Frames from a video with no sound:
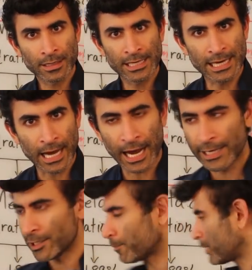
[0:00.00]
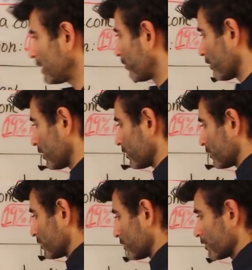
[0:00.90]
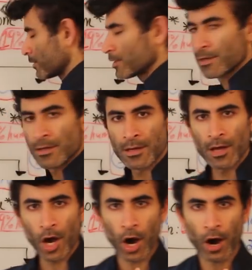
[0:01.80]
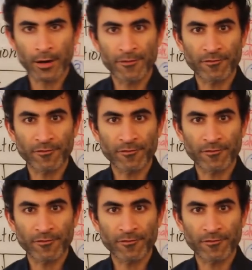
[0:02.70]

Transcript: He hired people on